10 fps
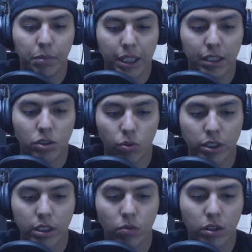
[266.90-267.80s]
being
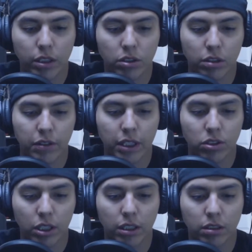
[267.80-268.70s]
21 years of
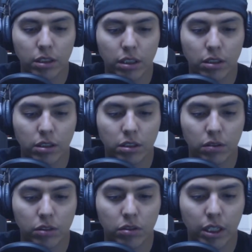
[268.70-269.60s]
age and
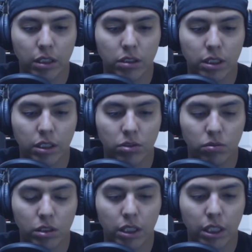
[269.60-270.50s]
citizens of the United States,
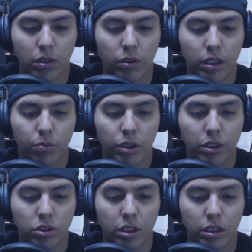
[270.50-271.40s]
or in any way
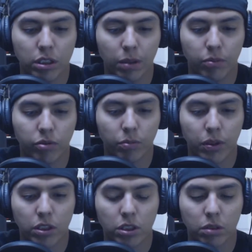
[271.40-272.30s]
abridged, except for
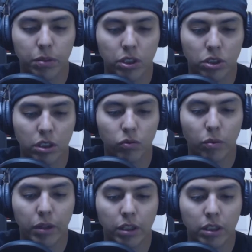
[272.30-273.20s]
participation in
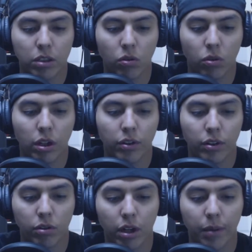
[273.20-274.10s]
rebellion or
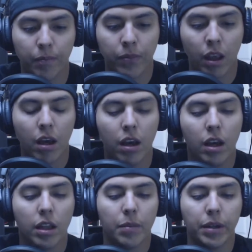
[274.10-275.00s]
other crime.
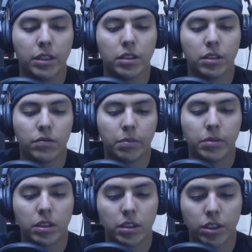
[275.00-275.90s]
The basis of
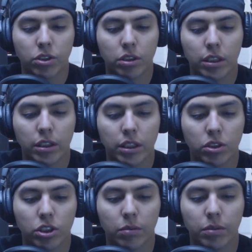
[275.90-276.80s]
representation
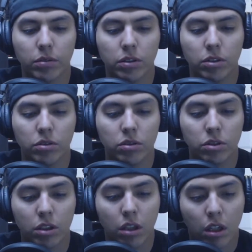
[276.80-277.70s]
therein shall be
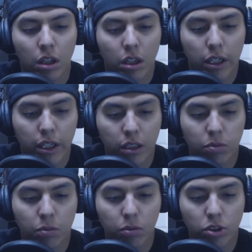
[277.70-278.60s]
reduced in
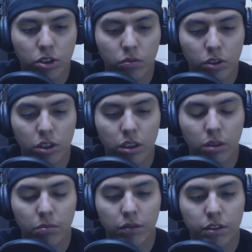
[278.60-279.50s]
the proportion which the
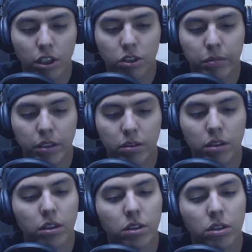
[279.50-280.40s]
number of such male
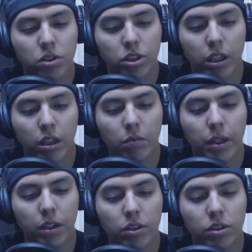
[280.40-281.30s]
citizens shall
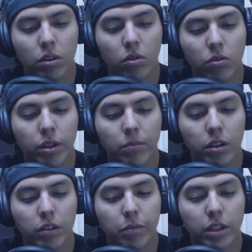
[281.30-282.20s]
bear to the whole
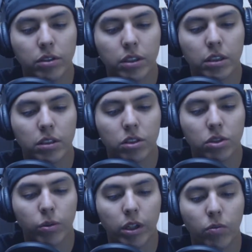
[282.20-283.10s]
number of male
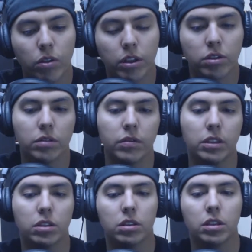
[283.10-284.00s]
citizens 21 years of
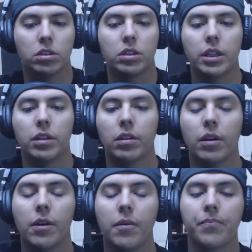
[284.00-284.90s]
age in such state.
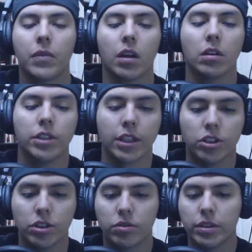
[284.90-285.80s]

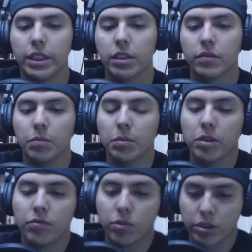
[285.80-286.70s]
Section 3 of
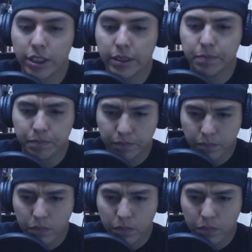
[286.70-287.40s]
Amendment 14.